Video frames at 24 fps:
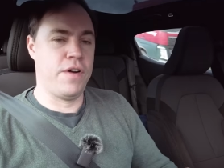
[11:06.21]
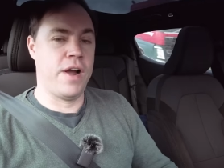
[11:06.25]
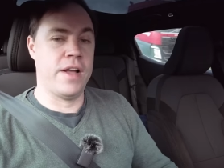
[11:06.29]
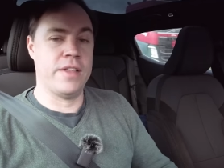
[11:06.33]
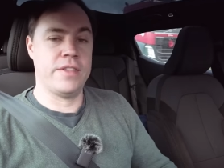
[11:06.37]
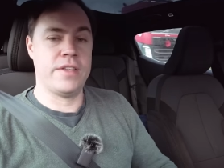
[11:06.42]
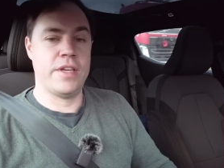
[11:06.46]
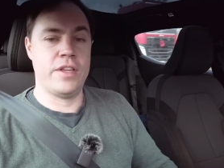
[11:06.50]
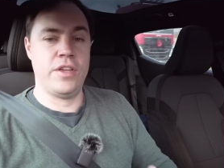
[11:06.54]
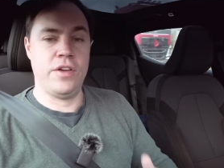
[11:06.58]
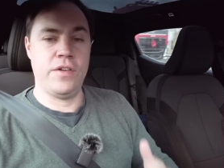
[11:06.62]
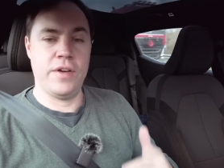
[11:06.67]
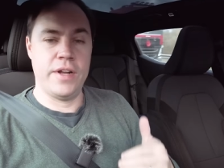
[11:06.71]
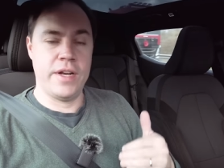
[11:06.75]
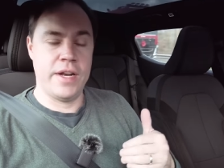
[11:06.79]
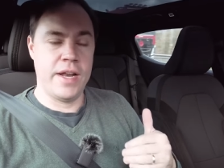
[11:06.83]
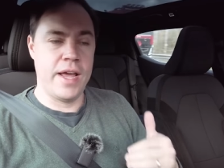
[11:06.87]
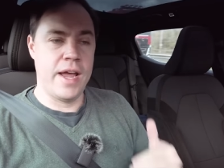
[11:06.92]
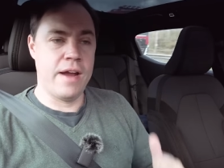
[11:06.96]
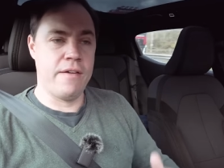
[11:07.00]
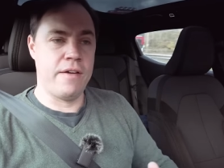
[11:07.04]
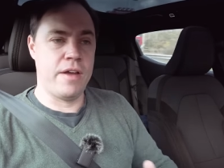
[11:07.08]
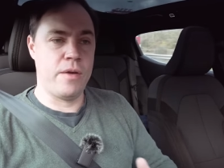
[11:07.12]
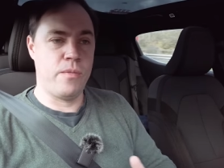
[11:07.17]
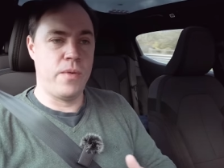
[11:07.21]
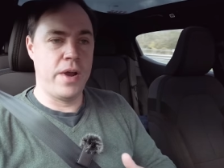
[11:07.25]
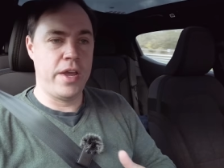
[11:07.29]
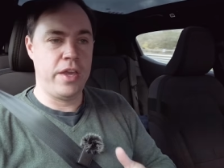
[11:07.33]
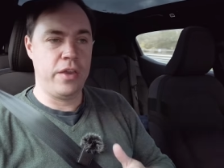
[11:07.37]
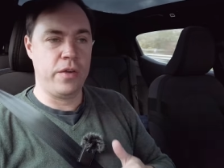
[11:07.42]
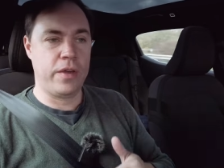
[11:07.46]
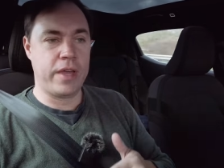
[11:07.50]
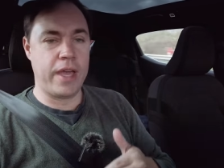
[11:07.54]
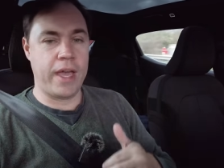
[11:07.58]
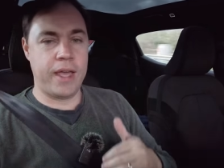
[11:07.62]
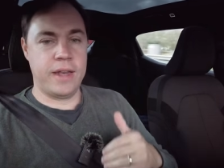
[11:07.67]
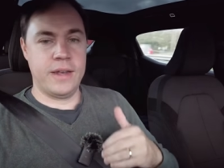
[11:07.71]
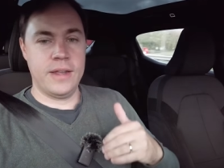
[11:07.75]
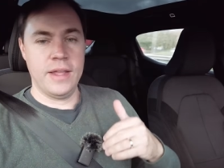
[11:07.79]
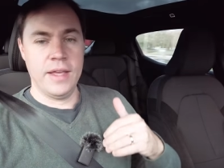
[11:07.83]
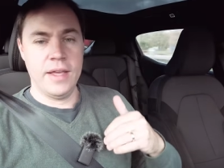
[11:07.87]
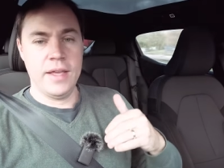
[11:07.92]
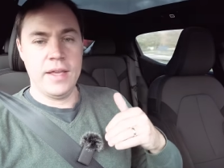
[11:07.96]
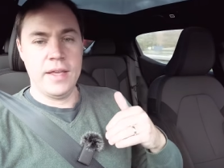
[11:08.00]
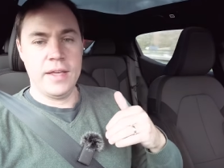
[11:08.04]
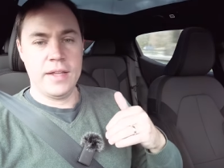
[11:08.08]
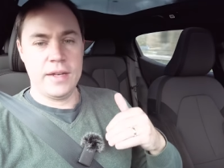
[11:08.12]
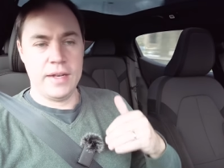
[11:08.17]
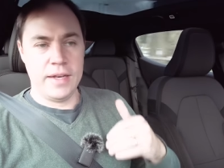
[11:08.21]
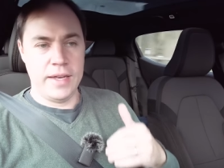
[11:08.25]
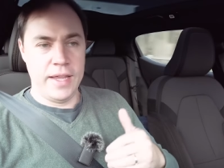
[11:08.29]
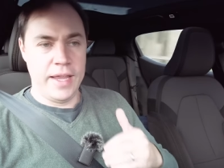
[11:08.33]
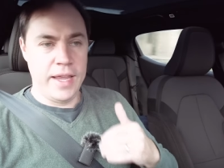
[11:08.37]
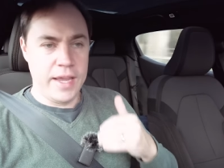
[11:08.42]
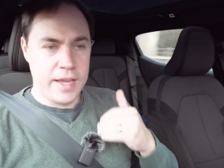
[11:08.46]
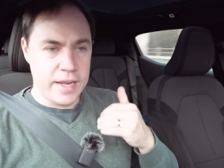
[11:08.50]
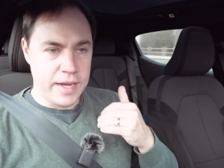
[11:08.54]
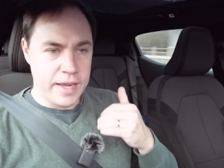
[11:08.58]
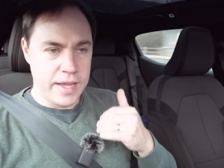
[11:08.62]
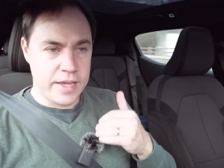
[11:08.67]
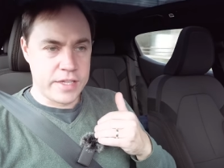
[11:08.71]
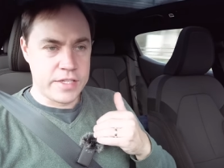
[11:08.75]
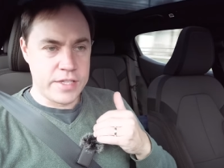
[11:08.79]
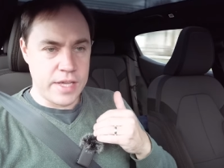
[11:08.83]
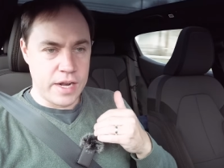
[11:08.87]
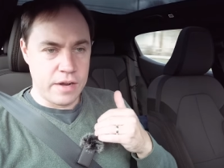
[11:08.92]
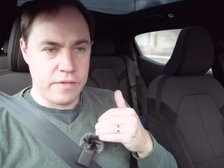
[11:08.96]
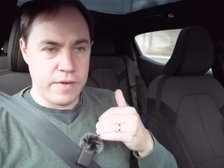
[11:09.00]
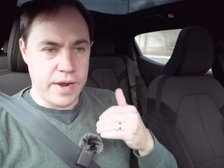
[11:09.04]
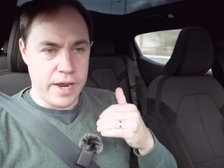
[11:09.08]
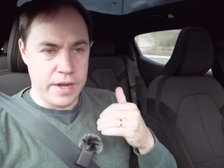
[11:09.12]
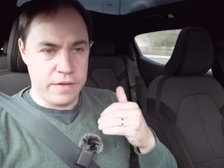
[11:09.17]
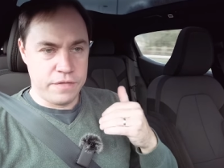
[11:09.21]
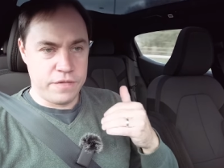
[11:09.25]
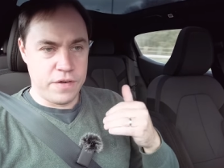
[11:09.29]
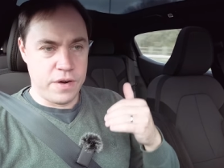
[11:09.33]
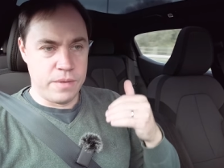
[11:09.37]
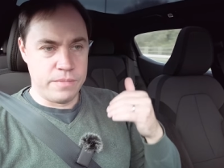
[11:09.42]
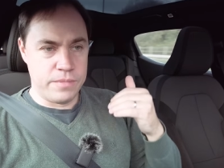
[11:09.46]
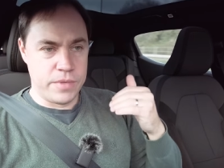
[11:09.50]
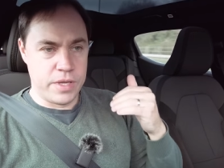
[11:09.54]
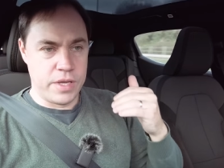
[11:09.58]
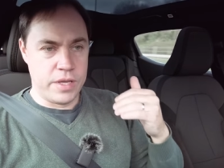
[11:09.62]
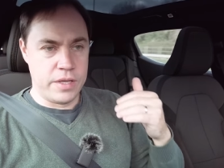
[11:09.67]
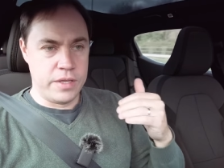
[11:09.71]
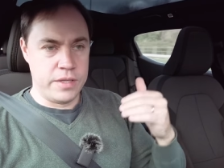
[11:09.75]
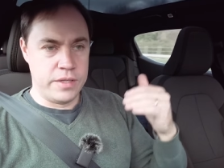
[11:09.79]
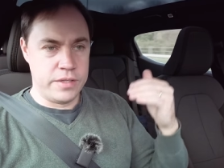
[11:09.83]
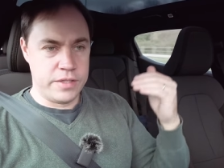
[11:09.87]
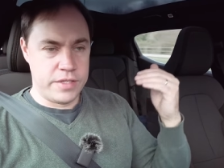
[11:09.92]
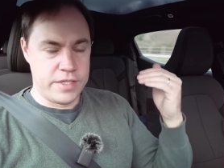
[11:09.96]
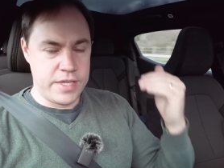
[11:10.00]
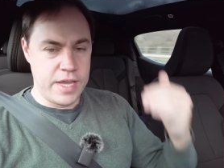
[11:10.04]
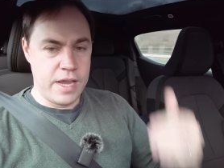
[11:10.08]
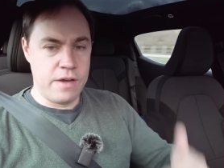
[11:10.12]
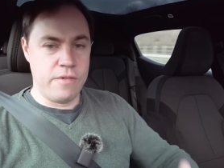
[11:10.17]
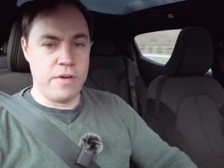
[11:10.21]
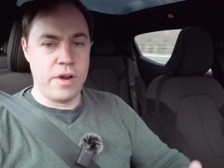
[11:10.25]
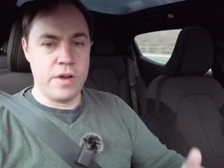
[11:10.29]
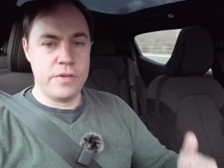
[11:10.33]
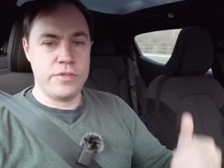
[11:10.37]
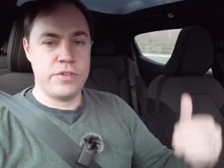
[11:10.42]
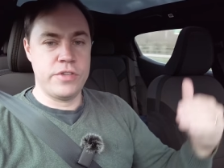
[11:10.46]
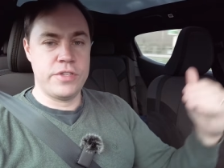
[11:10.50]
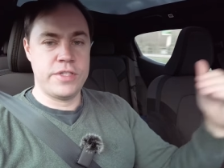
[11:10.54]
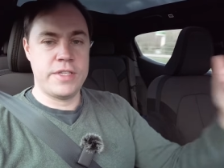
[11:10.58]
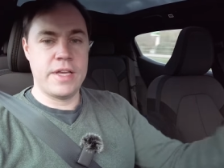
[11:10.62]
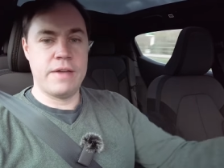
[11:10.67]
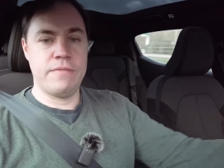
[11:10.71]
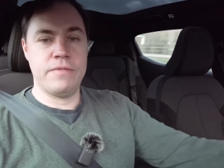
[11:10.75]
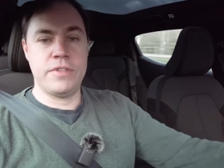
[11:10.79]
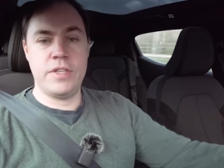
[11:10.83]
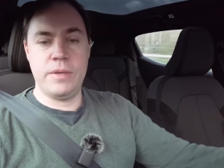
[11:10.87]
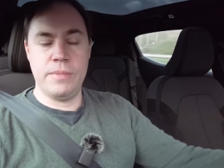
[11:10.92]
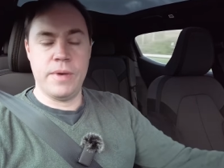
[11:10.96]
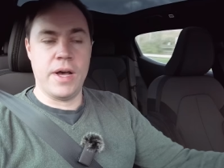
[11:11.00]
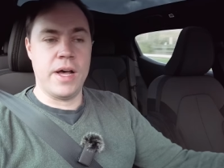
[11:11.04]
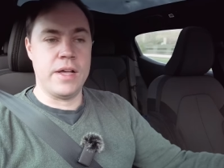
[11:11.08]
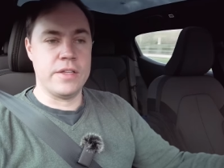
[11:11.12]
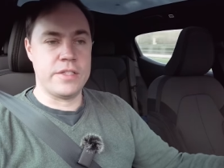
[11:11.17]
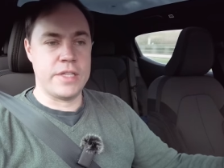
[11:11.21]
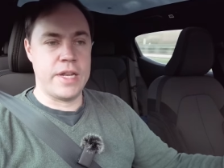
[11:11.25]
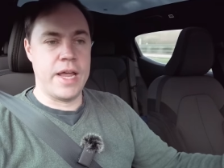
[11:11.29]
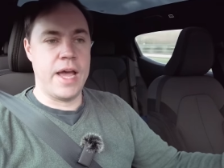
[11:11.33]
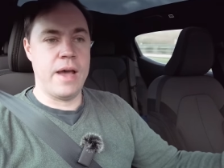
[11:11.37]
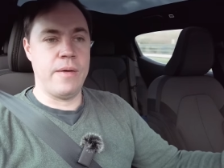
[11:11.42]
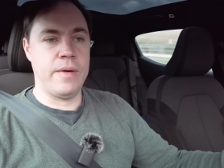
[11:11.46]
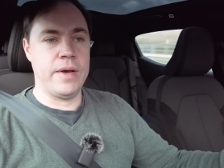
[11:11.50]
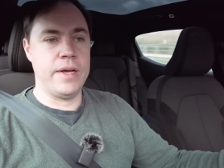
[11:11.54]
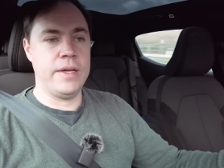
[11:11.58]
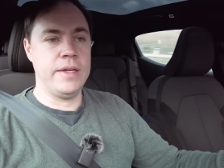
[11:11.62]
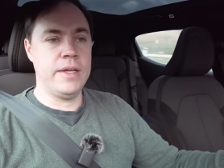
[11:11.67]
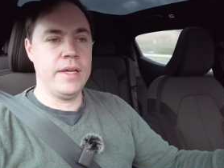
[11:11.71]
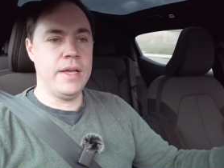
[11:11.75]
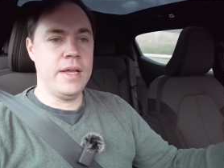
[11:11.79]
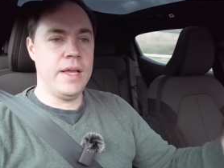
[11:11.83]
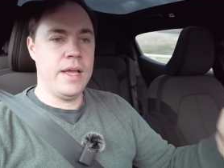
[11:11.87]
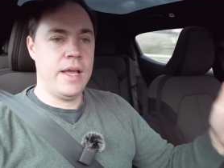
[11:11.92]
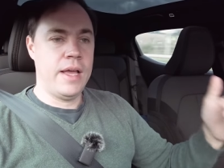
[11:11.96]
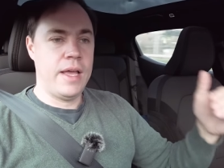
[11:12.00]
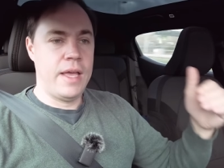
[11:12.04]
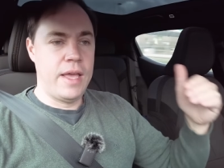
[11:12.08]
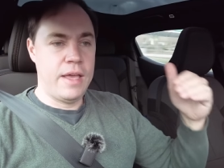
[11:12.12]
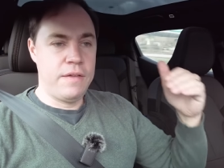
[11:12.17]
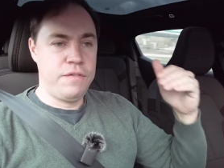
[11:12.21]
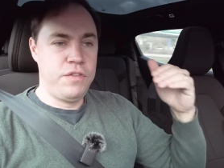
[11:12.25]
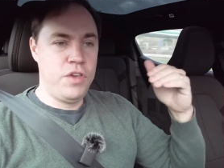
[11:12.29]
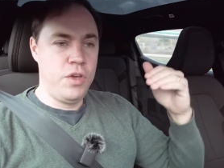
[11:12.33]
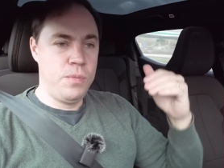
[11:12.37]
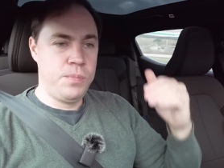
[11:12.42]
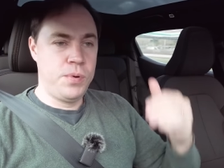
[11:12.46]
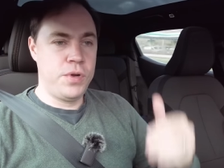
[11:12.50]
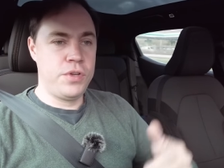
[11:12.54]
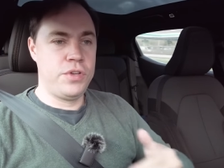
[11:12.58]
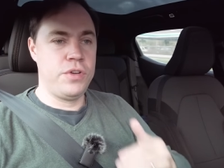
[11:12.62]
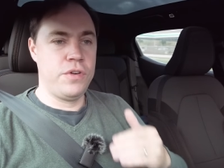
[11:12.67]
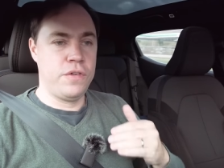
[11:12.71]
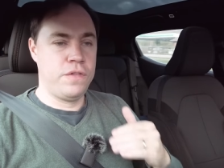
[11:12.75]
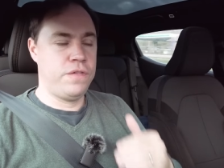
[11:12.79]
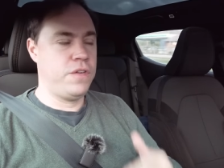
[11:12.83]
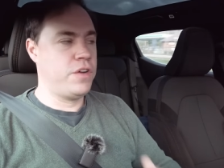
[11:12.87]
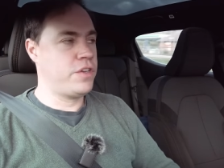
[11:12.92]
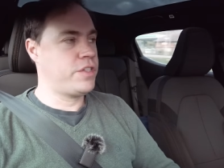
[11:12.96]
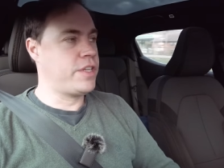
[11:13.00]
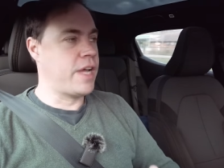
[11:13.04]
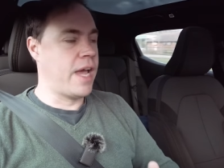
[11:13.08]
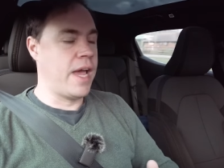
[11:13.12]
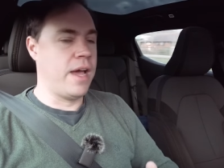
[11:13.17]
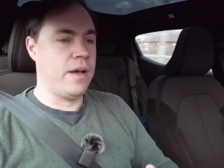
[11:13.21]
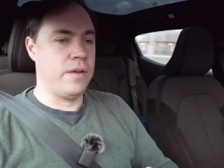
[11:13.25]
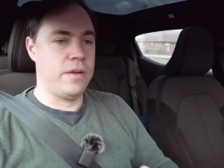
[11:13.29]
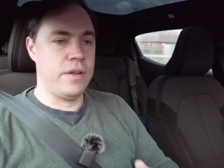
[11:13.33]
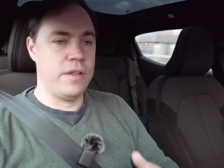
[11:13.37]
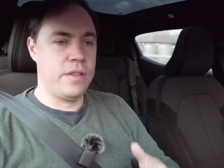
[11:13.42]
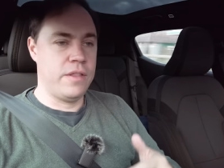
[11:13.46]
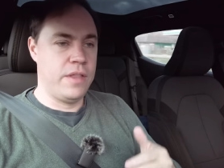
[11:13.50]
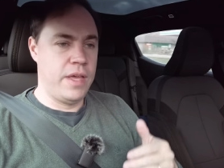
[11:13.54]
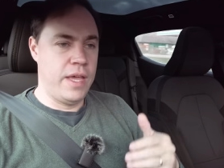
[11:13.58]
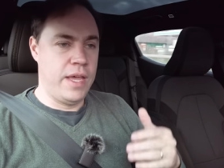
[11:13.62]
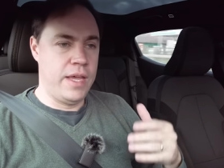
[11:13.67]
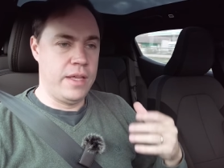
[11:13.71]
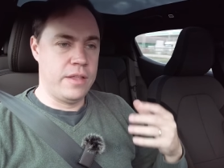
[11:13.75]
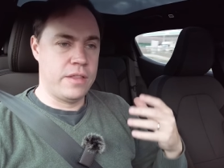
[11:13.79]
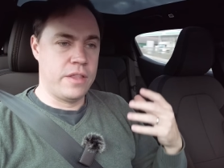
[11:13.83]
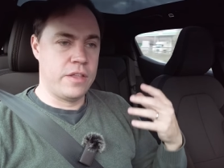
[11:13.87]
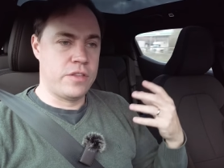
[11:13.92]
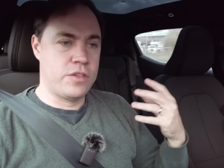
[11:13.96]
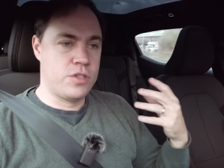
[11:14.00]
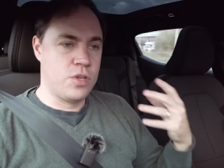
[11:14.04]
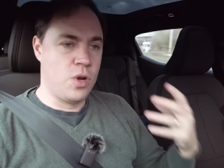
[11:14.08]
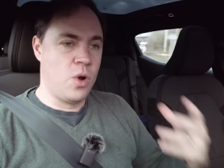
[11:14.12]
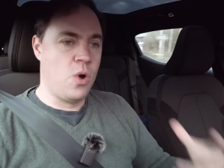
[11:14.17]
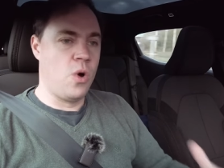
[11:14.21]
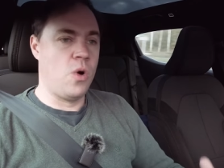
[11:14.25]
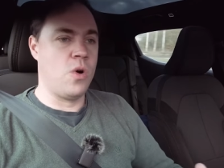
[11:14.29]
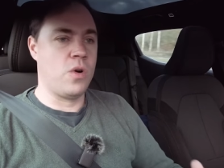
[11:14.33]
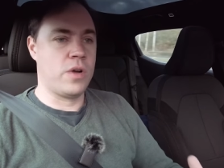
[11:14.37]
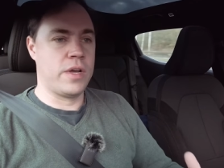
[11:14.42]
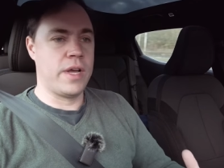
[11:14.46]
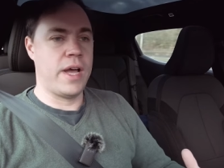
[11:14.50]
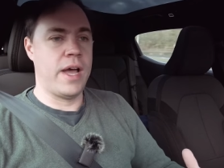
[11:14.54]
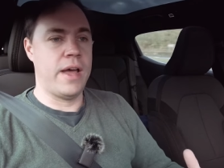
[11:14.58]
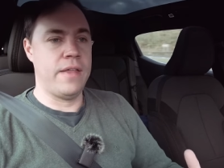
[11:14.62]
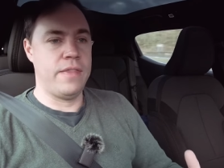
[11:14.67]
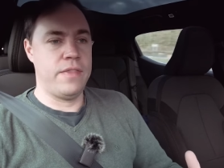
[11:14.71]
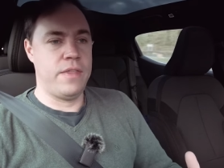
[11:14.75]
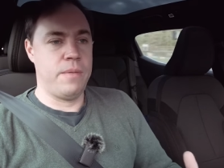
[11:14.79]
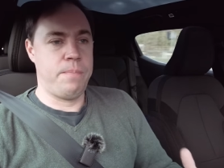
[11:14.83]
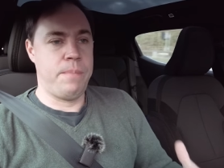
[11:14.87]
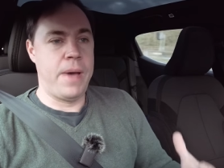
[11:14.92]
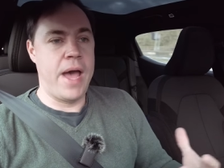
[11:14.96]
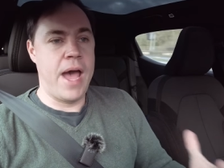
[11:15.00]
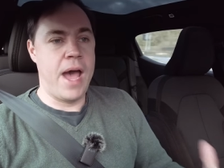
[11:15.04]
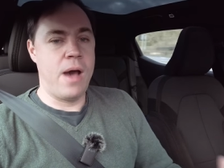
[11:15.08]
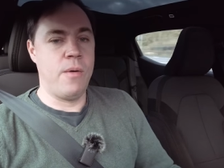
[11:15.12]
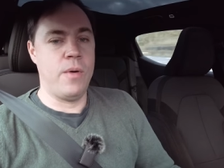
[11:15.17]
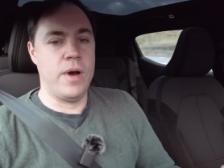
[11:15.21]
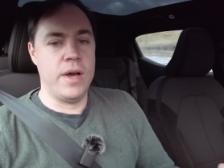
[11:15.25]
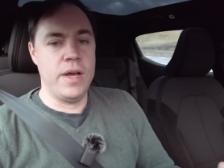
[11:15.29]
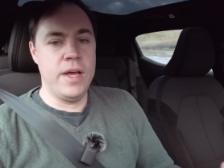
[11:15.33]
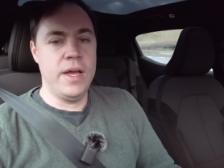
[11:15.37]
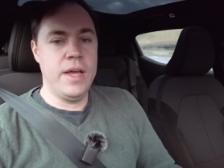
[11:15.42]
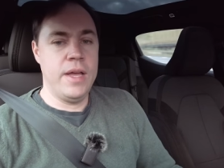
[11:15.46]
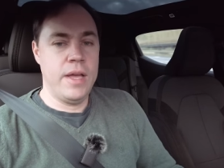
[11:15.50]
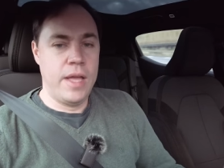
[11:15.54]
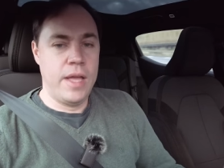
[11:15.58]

front and you're in an area where you can legally accelerate from zero to seventy miles an hour, if you put your foot down, the, the torque and the power